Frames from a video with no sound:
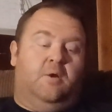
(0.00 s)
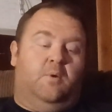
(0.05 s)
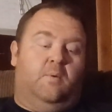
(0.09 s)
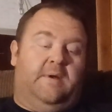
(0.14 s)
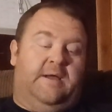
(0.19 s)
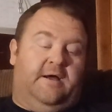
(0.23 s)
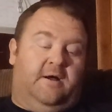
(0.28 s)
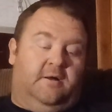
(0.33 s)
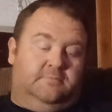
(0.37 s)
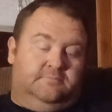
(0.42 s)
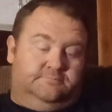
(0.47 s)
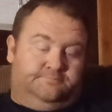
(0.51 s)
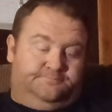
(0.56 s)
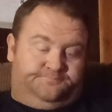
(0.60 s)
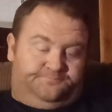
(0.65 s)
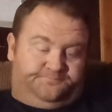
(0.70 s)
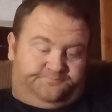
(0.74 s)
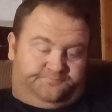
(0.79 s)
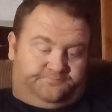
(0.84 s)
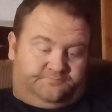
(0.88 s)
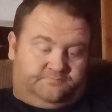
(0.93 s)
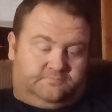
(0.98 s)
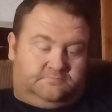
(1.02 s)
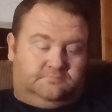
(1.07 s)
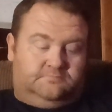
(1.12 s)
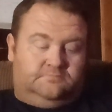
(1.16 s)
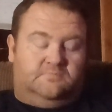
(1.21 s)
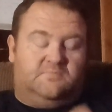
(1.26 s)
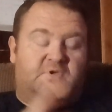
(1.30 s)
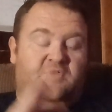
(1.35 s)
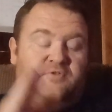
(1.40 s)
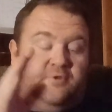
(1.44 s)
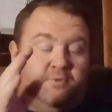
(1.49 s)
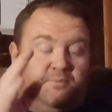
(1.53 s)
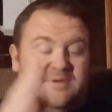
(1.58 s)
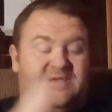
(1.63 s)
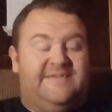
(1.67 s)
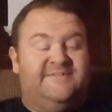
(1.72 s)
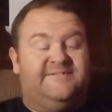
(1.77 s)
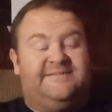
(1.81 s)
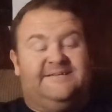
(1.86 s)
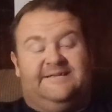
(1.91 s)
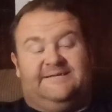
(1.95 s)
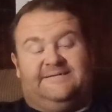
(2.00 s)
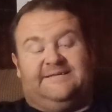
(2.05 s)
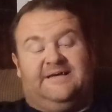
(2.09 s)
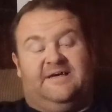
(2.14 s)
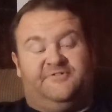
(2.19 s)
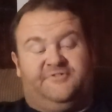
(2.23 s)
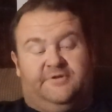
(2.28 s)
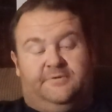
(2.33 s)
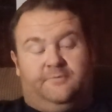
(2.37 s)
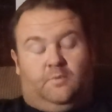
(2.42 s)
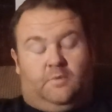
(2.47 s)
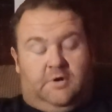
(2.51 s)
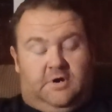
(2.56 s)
Well, the reason it doesn't